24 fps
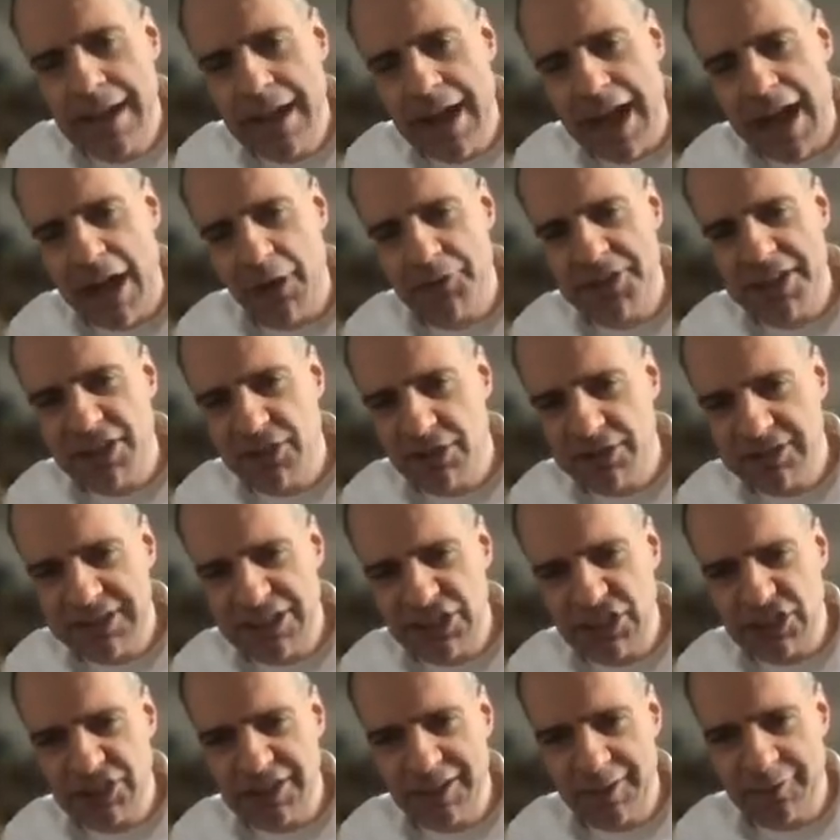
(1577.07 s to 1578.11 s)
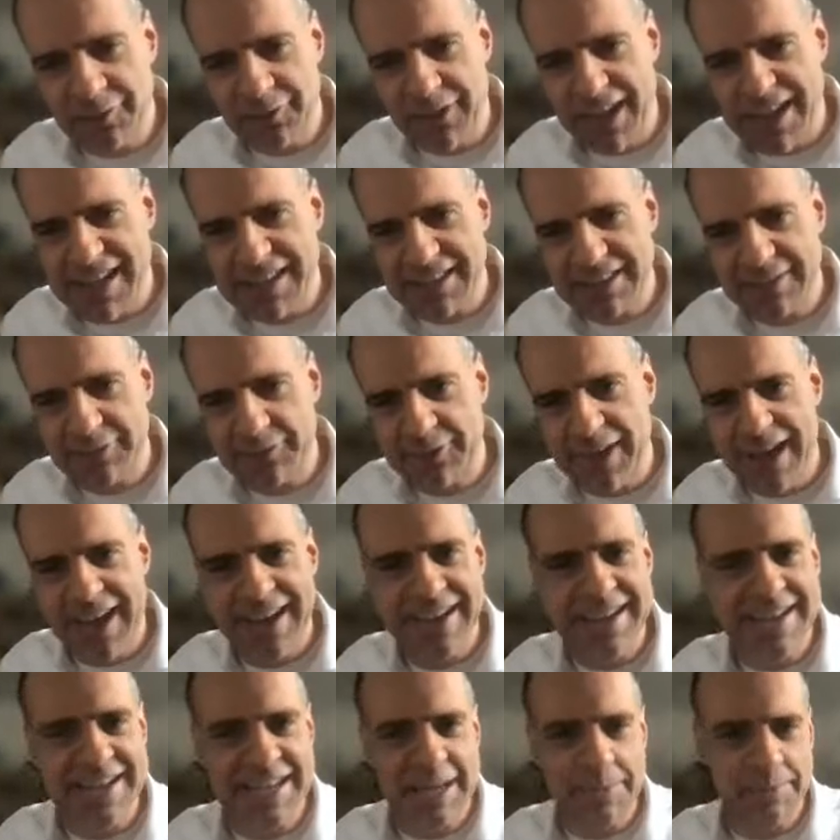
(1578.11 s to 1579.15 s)
how the conditional phase
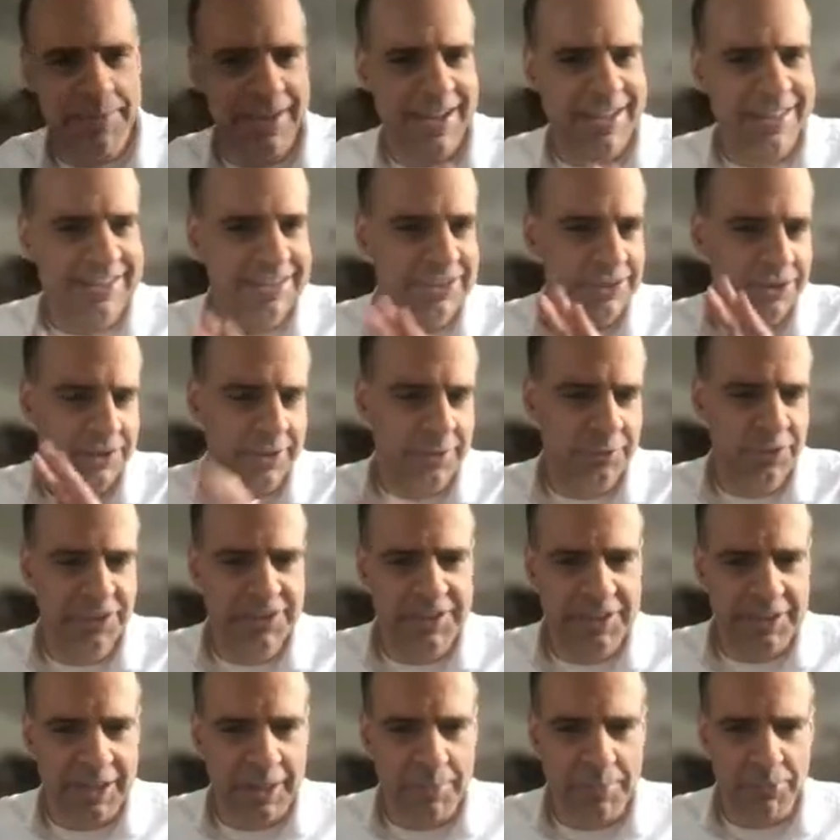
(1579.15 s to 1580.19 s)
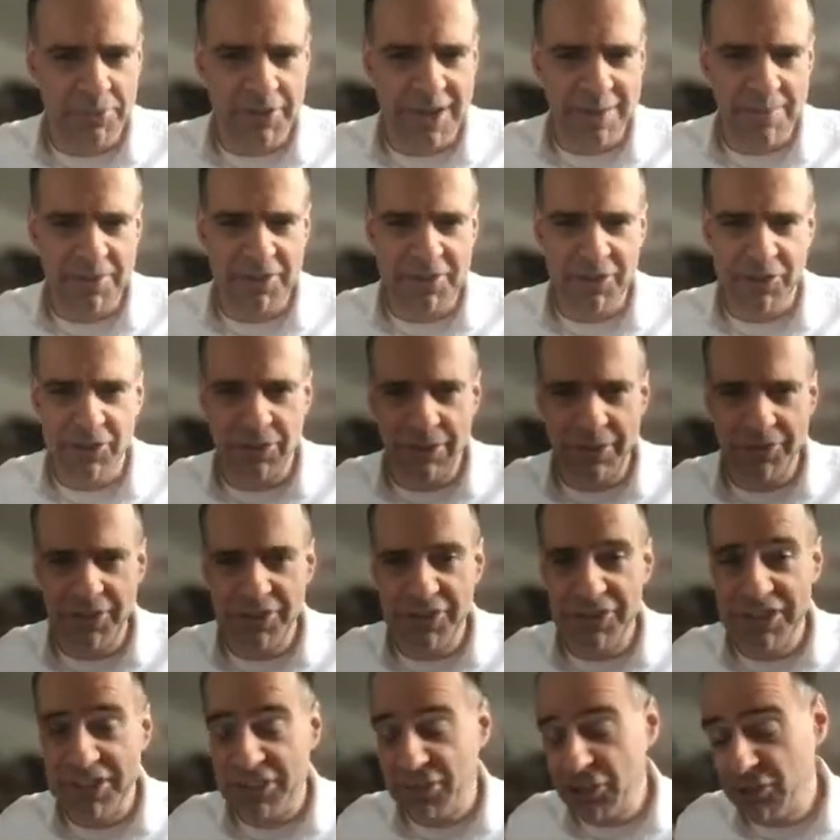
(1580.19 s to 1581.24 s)
phi depends on a physical parameter called the
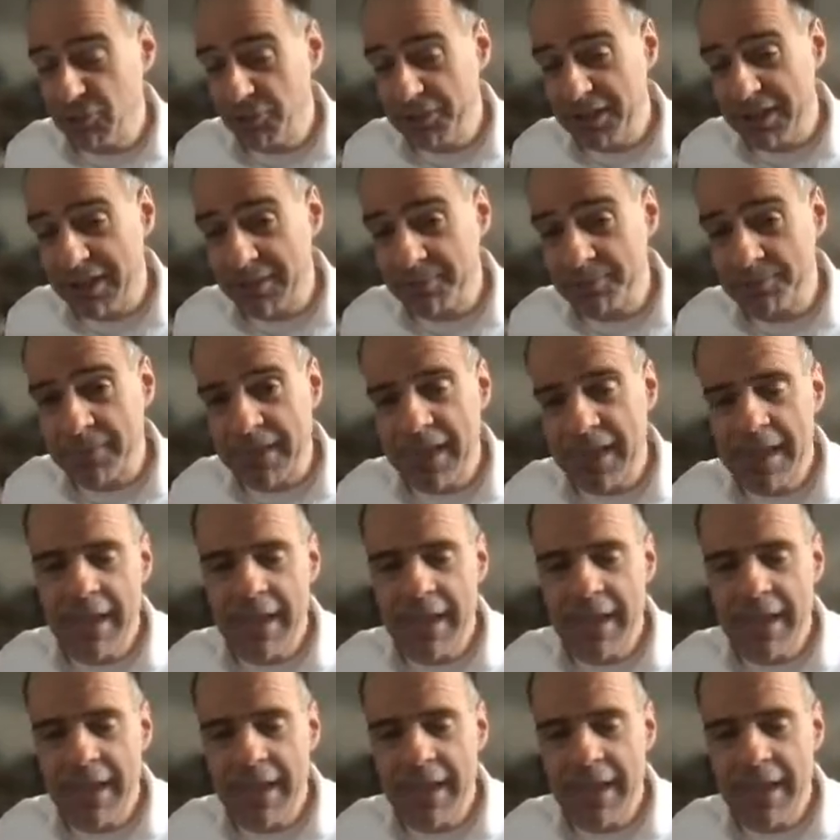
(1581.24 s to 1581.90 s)
detuning.